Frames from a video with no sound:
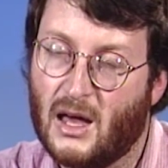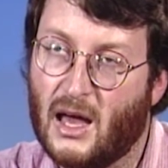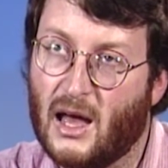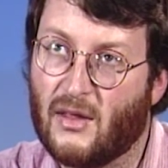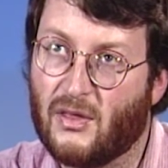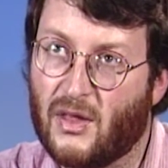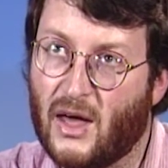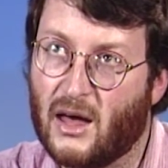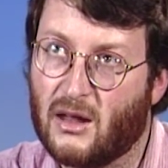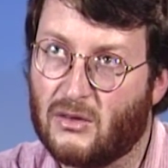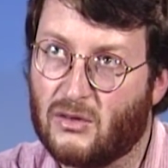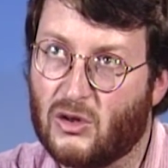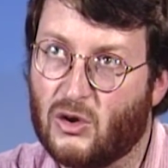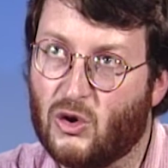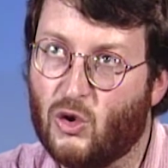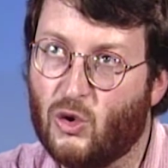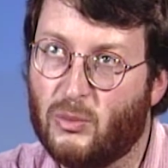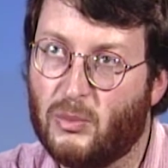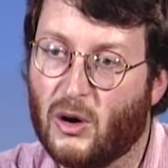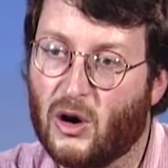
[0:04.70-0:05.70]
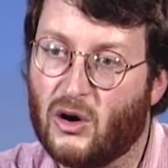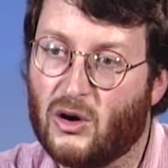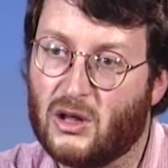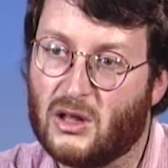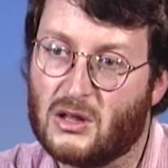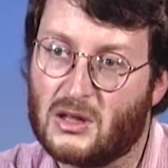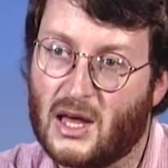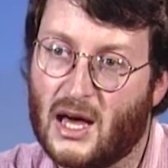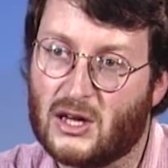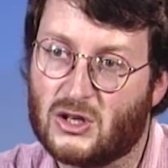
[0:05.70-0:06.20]
And that the new party
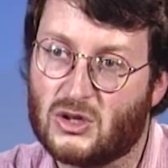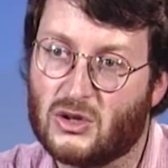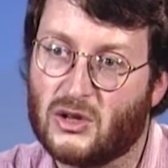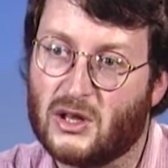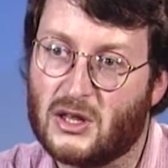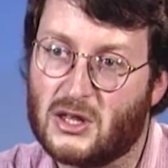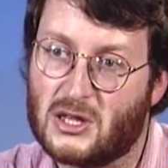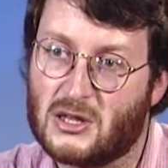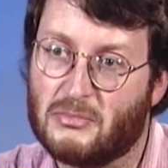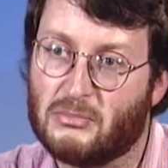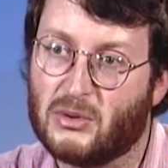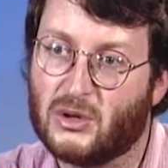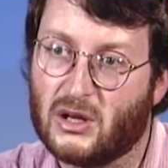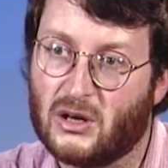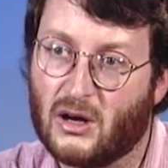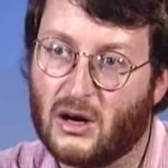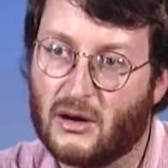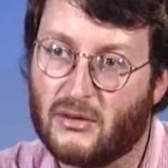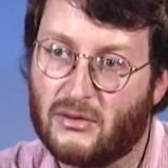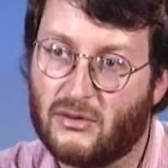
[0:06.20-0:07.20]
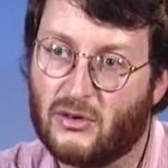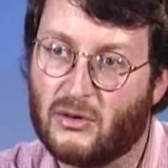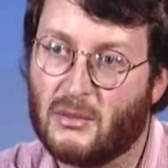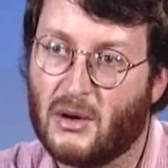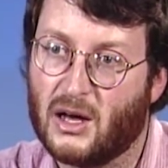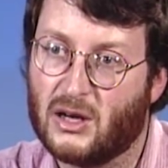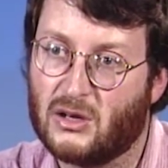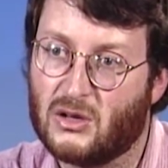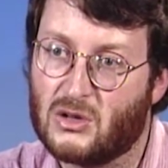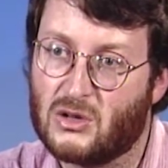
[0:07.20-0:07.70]
is actually a split-off from
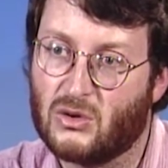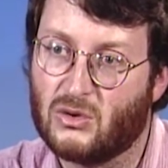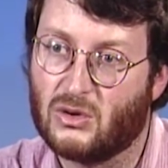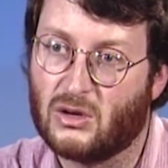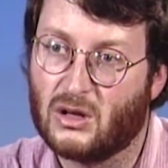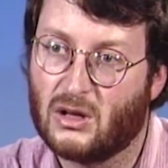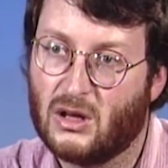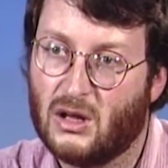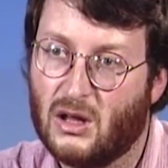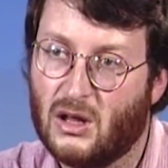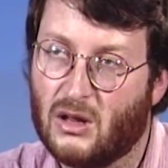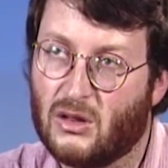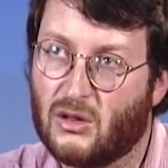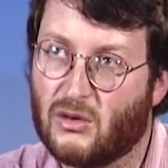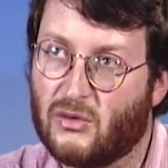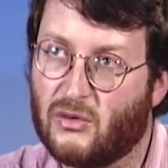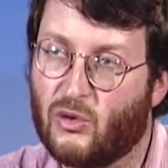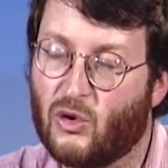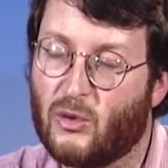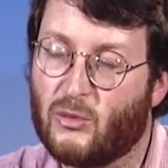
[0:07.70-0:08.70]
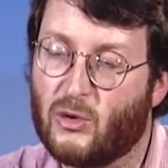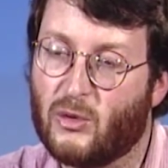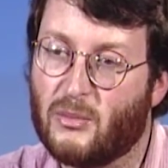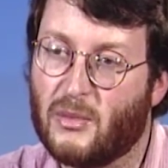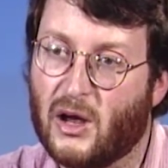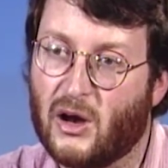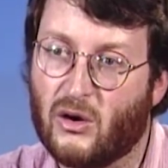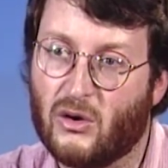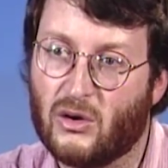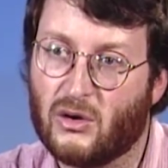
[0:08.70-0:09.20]
Atasut. The former
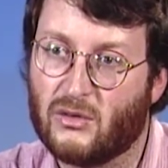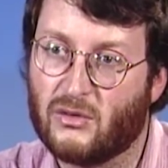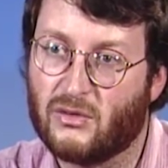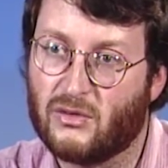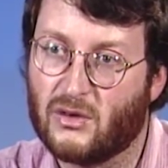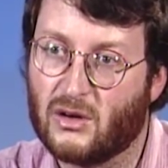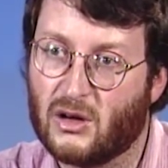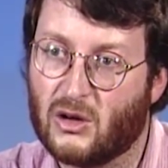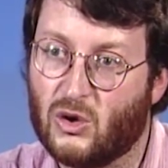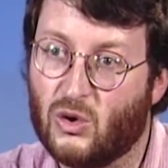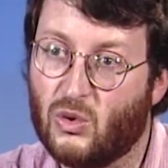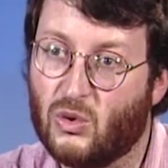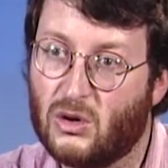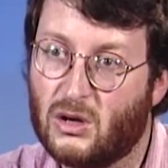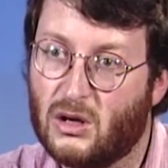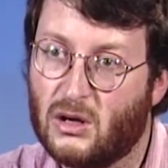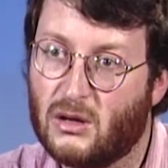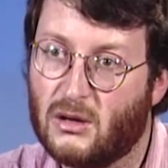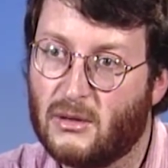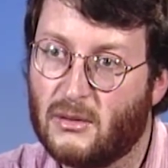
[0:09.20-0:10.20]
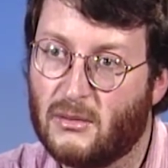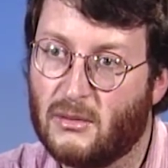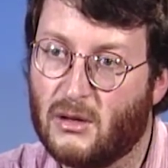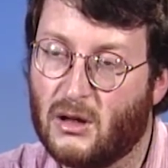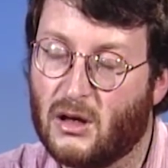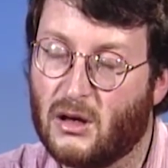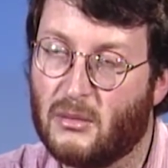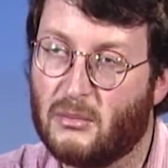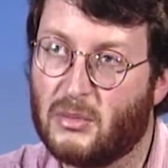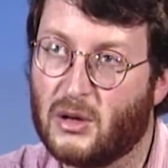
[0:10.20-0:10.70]
mayor of Inuk,
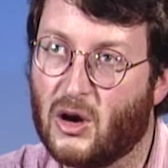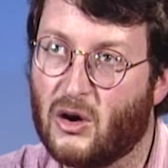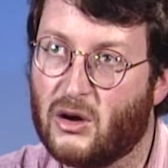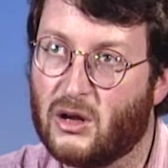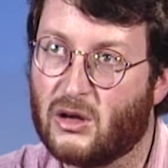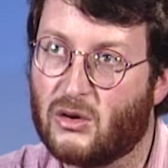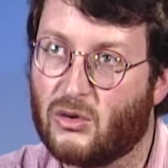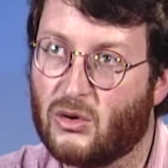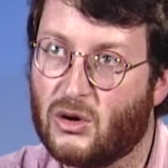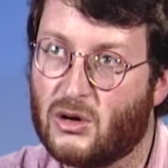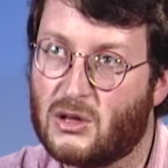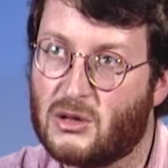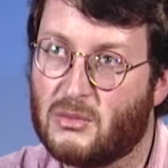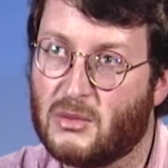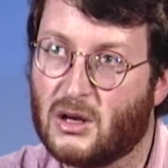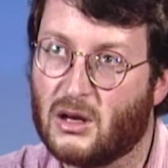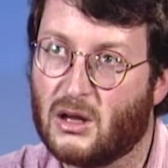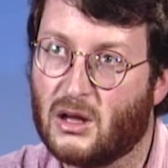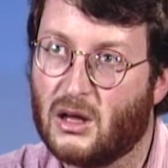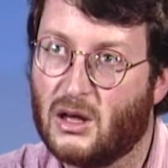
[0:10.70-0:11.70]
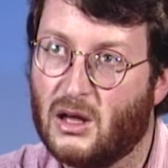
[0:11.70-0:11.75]
Bjarni Kreutzmann,